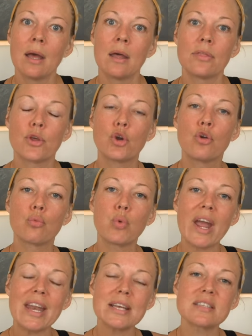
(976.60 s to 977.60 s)
the
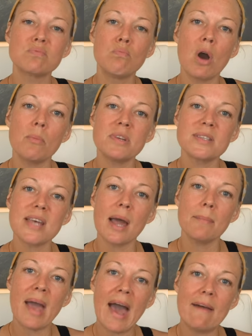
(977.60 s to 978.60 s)
greatest moments
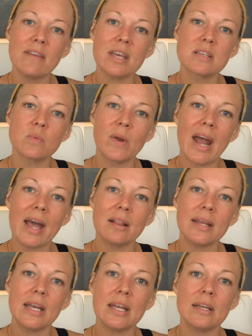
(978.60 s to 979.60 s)
I'm having is when I
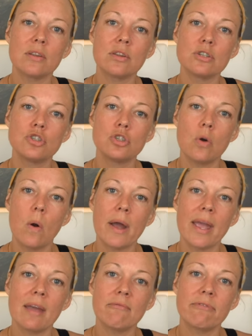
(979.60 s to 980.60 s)
lean into the
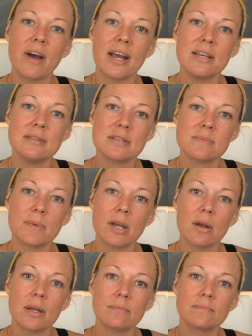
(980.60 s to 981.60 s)
joy and find
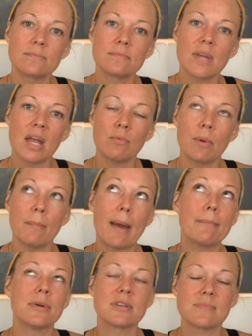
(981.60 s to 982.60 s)
spirit. And
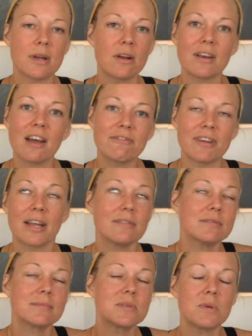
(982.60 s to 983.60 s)
remember spirit, not
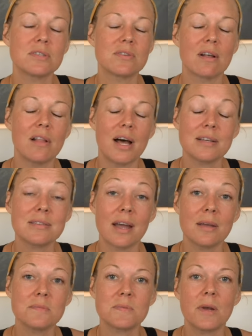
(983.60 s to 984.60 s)
find. Spirit's not lost, I
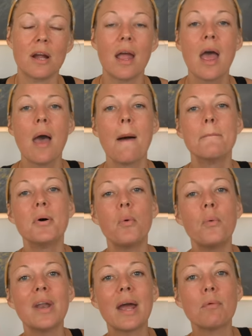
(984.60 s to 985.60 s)
am spirit. But
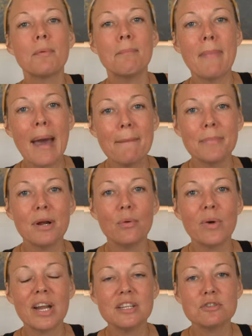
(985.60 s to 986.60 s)
when I remember
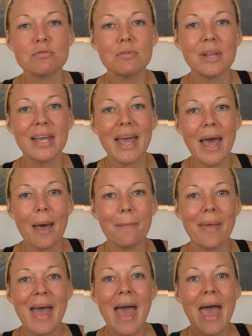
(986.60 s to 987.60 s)
what I truly
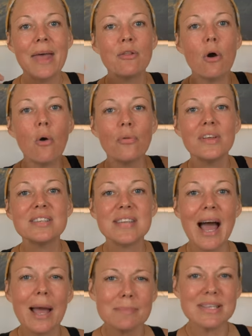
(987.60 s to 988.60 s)
am, and the only times
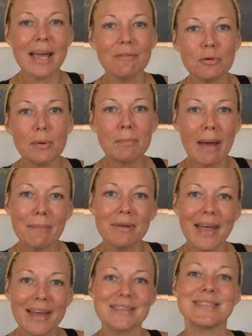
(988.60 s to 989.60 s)
I ever remember
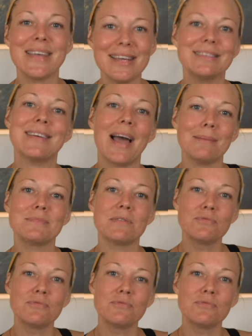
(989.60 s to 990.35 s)
that is in times of